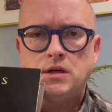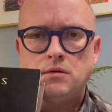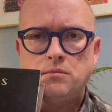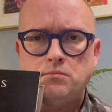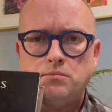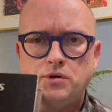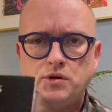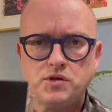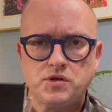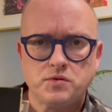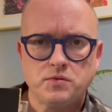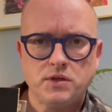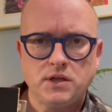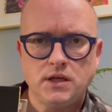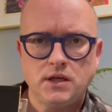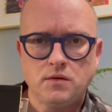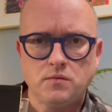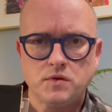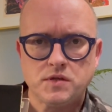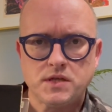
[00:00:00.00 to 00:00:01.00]
Bruce
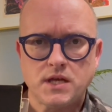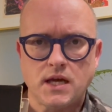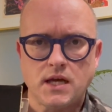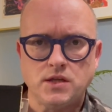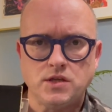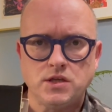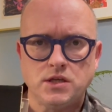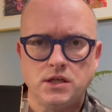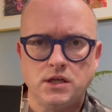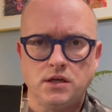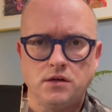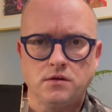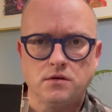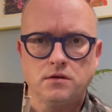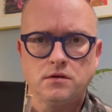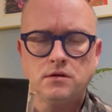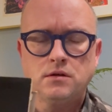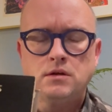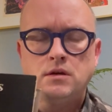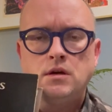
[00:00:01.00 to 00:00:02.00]
Swedian was the engineer.
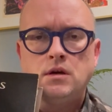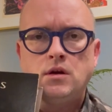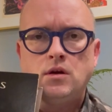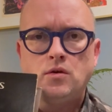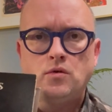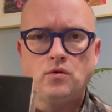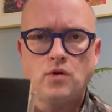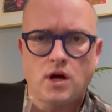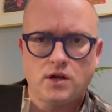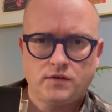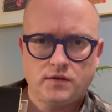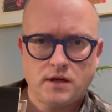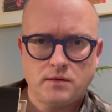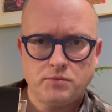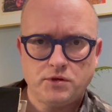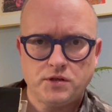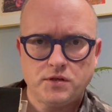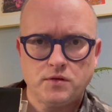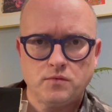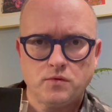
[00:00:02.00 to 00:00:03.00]
Rod
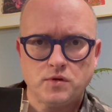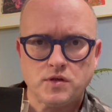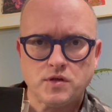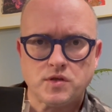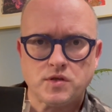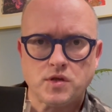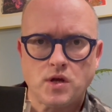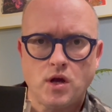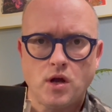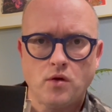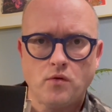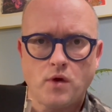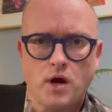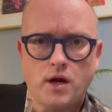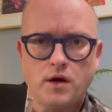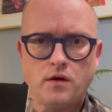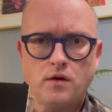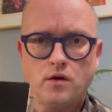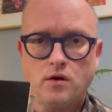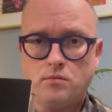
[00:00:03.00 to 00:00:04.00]
Temperton was a
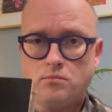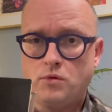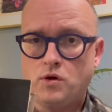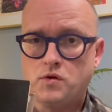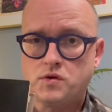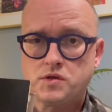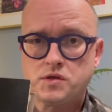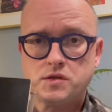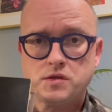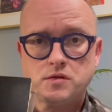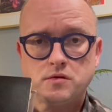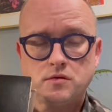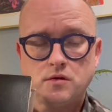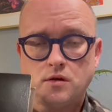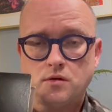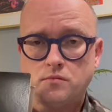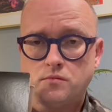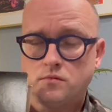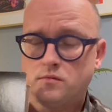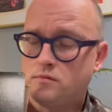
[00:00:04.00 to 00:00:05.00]
songwriter
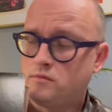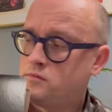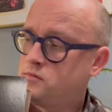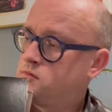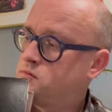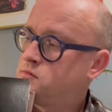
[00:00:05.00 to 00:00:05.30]
on